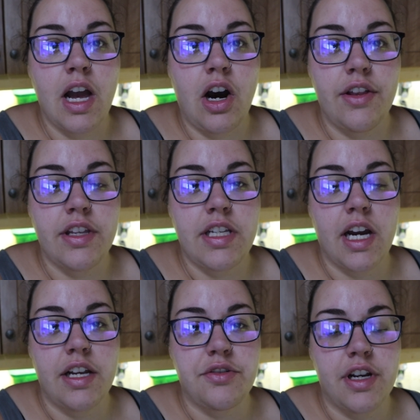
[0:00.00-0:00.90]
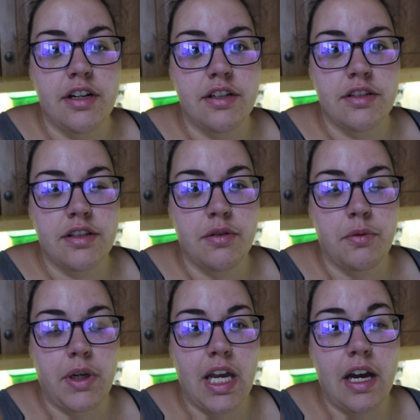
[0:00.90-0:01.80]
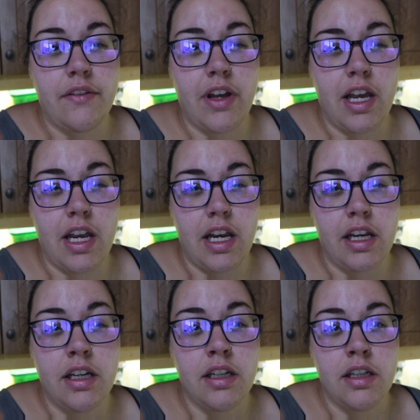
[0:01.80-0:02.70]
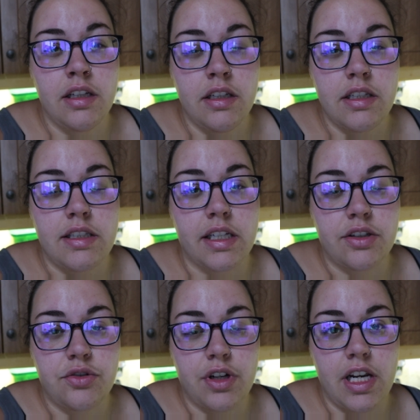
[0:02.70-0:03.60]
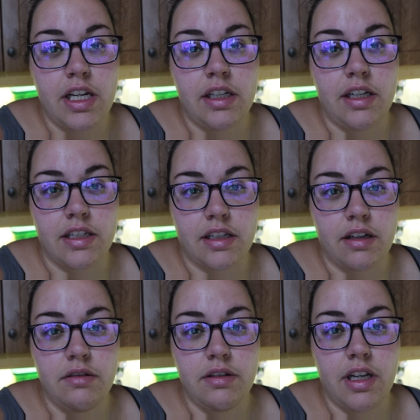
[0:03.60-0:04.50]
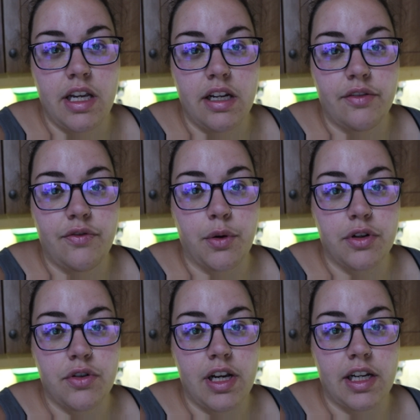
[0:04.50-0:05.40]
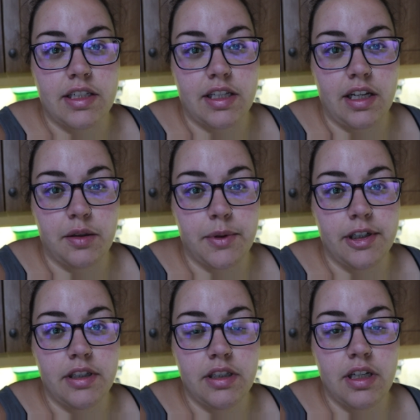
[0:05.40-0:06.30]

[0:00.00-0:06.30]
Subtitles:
On the dehydrators, we have a 6-tray Nesco and a 4-tray Excalibur.